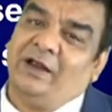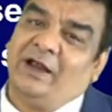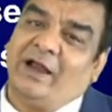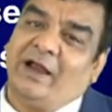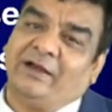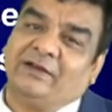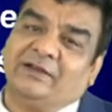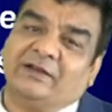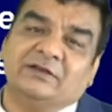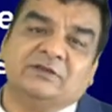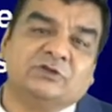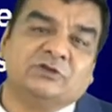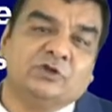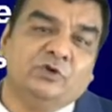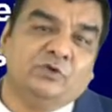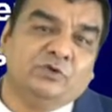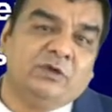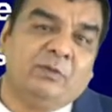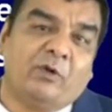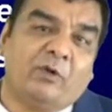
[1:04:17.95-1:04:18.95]
and there is
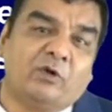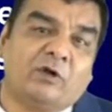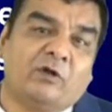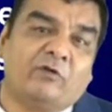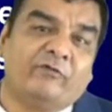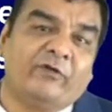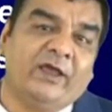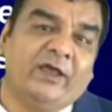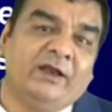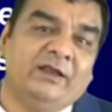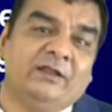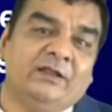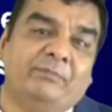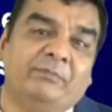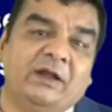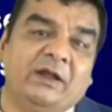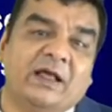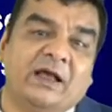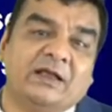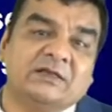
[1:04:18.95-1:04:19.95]
huge amount of air in the
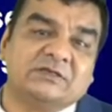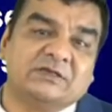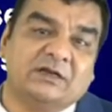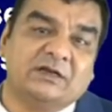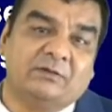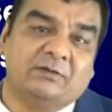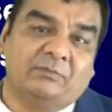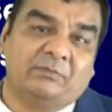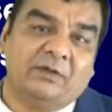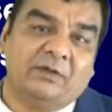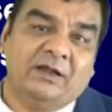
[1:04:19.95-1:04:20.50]
mediastinum.